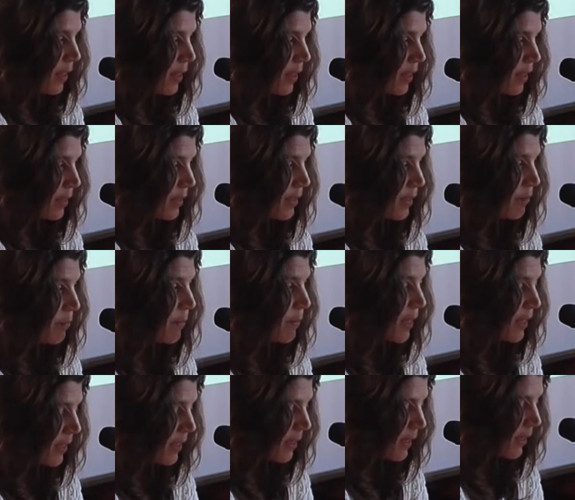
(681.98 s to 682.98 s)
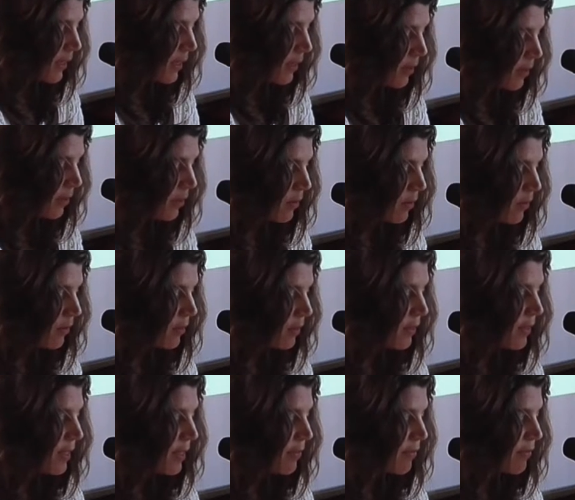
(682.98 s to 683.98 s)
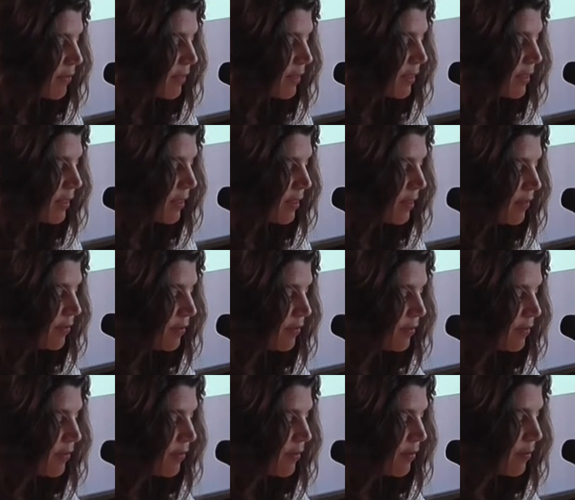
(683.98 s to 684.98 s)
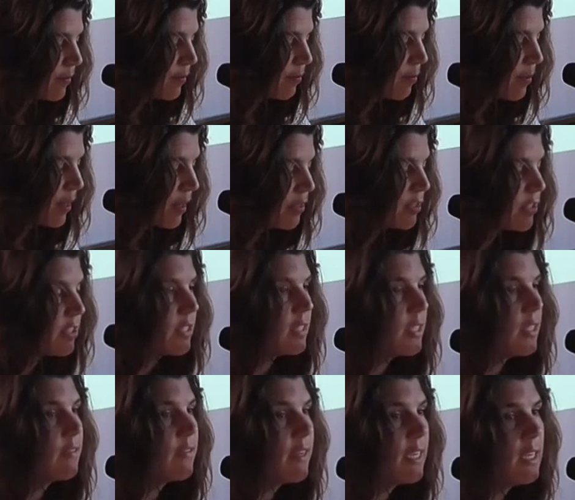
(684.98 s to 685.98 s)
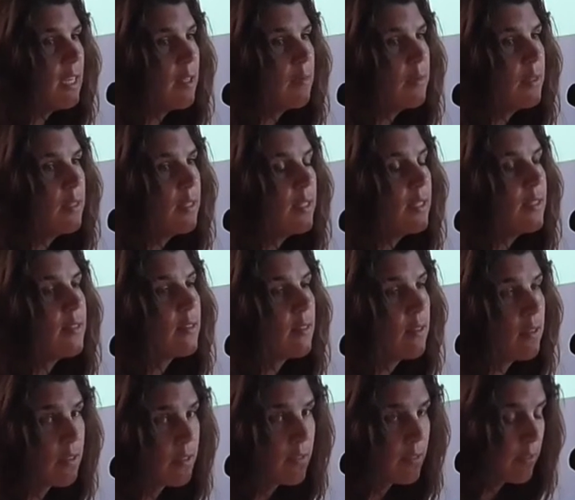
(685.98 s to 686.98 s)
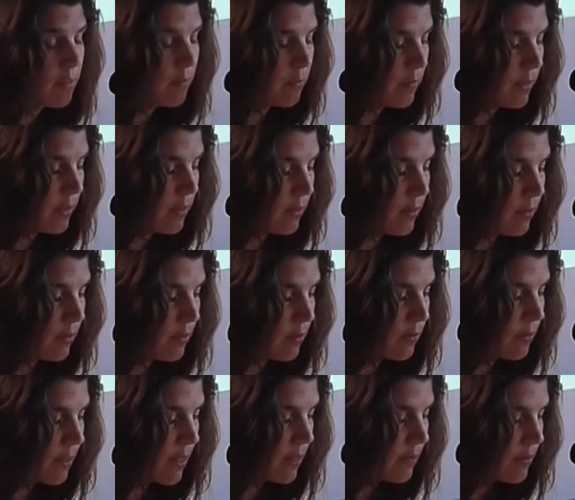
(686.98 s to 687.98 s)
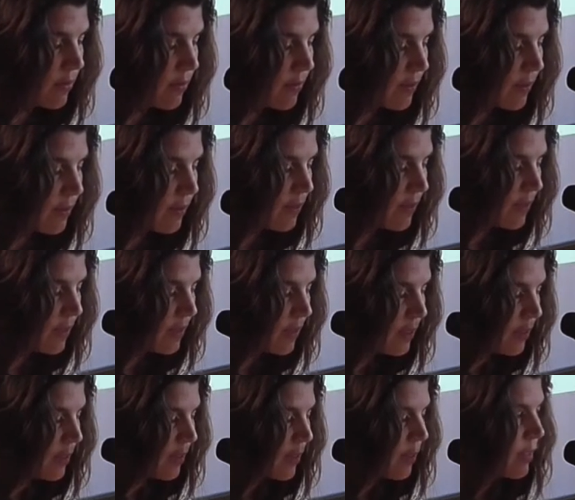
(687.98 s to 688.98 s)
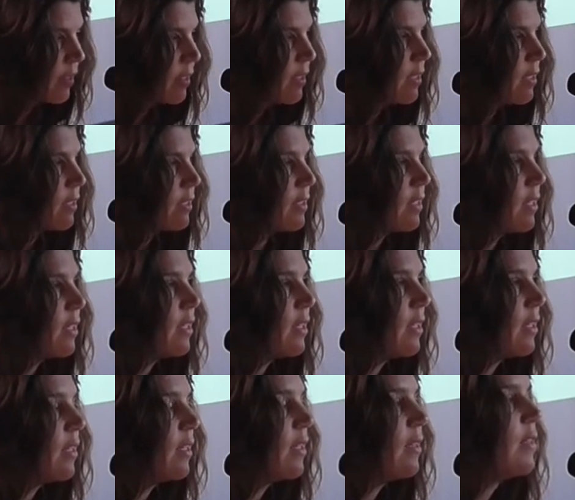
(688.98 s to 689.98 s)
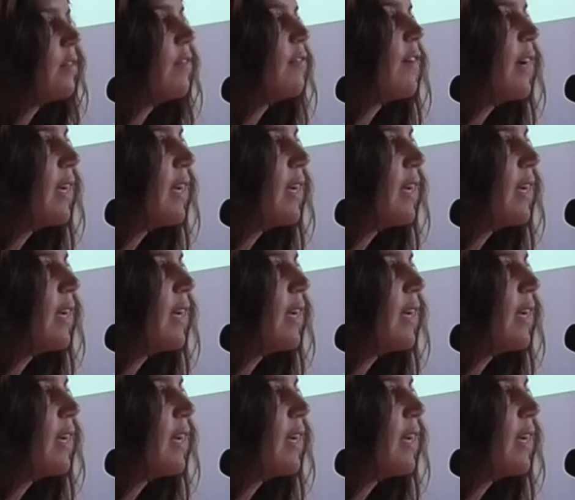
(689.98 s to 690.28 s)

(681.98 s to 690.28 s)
And depending on the definitive budget available this autumn in 2015, the